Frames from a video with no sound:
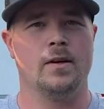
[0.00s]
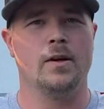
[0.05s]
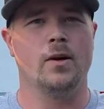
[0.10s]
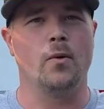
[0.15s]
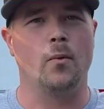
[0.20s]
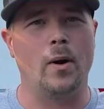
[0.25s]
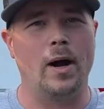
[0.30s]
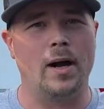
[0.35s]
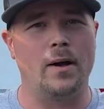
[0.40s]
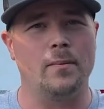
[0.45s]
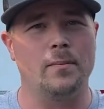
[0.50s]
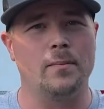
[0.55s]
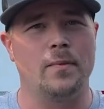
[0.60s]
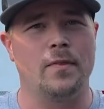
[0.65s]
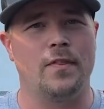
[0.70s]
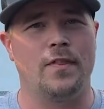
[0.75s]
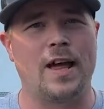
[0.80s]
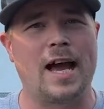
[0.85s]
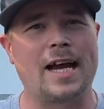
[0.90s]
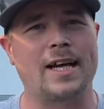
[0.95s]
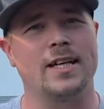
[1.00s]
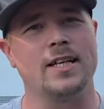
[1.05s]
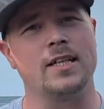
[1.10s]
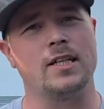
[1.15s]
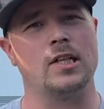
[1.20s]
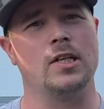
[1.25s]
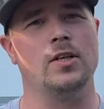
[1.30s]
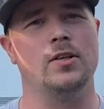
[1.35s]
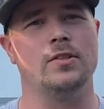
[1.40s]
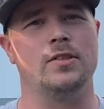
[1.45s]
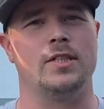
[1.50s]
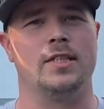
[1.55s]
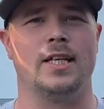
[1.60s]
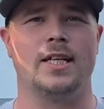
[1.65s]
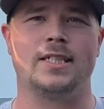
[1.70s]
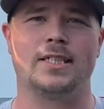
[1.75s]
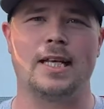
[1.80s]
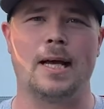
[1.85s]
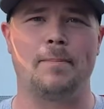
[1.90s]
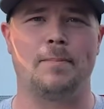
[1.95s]
Well, that concludes
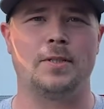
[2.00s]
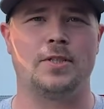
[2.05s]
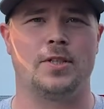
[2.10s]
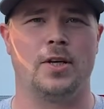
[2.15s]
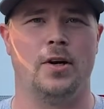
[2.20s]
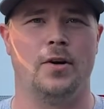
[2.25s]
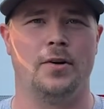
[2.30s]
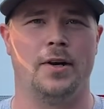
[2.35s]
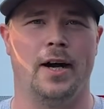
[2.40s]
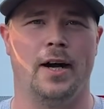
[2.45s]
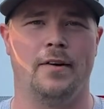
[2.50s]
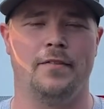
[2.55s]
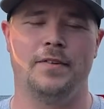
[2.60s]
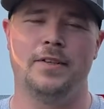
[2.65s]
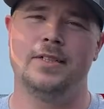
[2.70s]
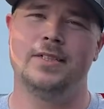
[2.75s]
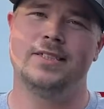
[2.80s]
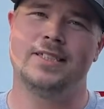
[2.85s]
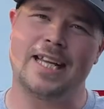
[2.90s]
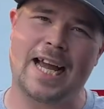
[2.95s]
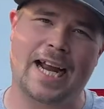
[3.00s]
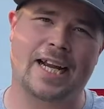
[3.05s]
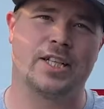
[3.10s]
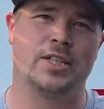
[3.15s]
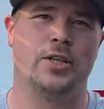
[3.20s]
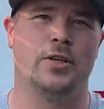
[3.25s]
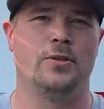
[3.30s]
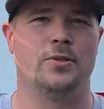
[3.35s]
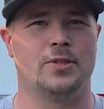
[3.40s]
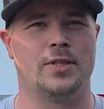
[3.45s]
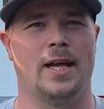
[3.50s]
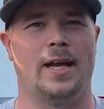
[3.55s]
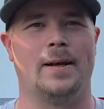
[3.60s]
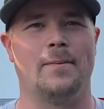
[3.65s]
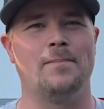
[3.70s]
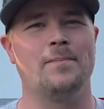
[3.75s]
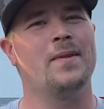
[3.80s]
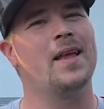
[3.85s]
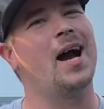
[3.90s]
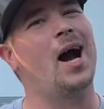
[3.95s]
this episode of Tech Tuesday.
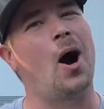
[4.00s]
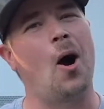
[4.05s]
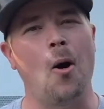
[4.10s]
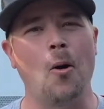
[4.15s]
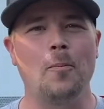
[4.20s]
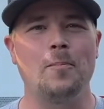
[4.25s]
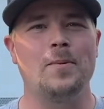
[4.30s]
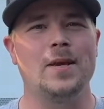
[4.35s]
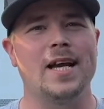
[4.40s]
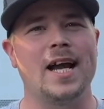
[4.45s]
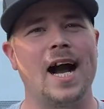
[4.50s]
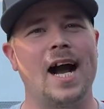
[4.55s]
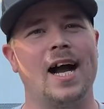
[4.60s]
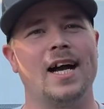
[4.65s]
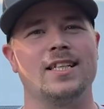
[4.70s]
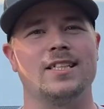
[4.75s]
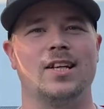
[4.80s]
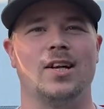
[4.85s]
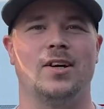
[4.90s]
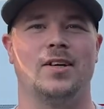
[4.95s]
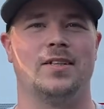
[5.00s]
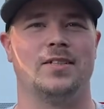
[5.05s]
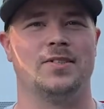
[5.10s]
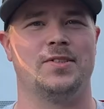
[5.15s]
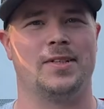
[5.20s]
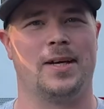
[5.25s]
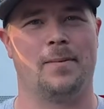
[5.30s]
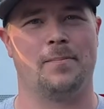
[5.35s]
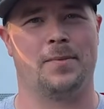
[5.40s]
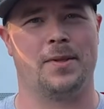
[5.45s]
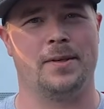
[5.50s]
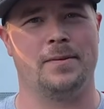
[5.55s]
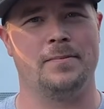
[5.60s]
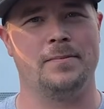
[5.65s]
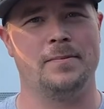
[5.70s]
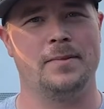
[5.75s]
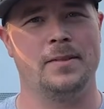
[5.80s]
I hope you guys learned something.